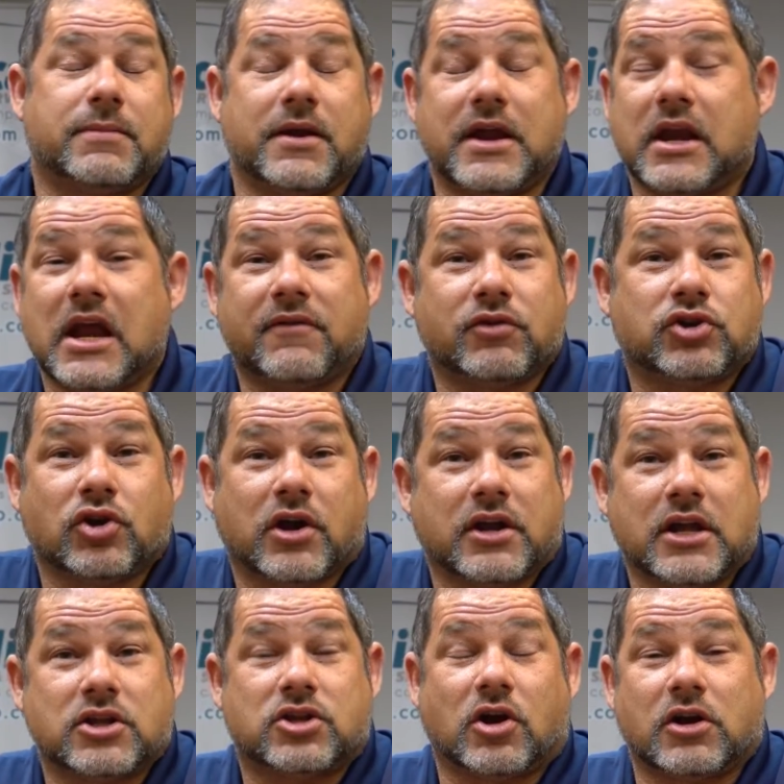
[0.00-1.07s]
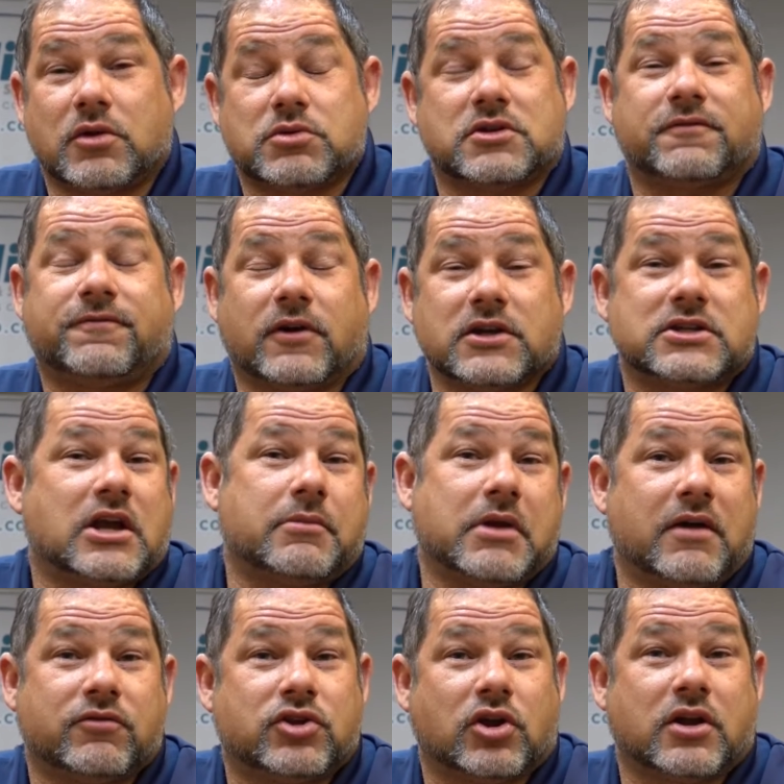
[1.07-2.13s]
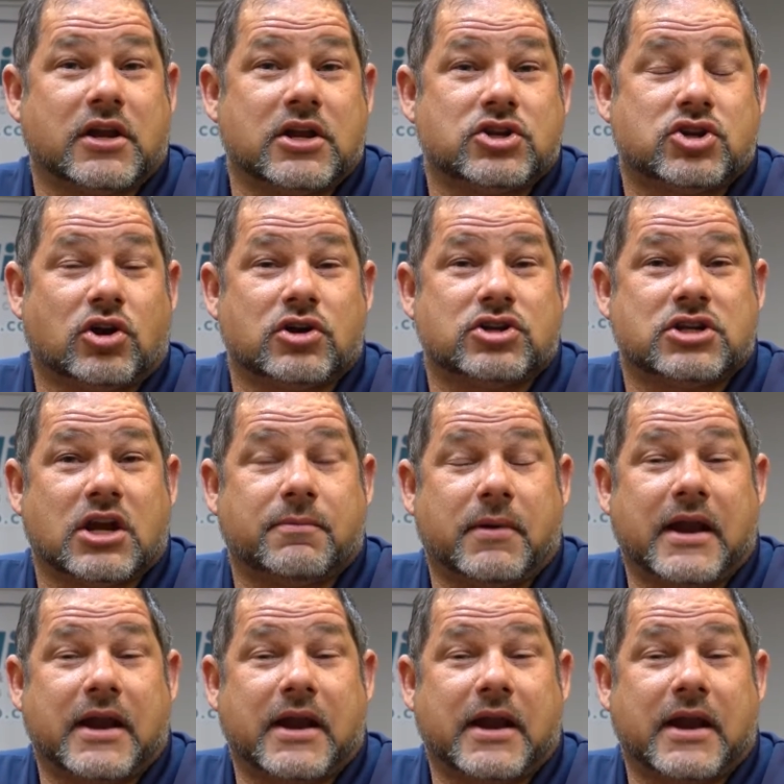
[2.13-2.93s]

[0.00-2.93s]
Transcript: And they never took an intern. It was the first time they ever took an internship.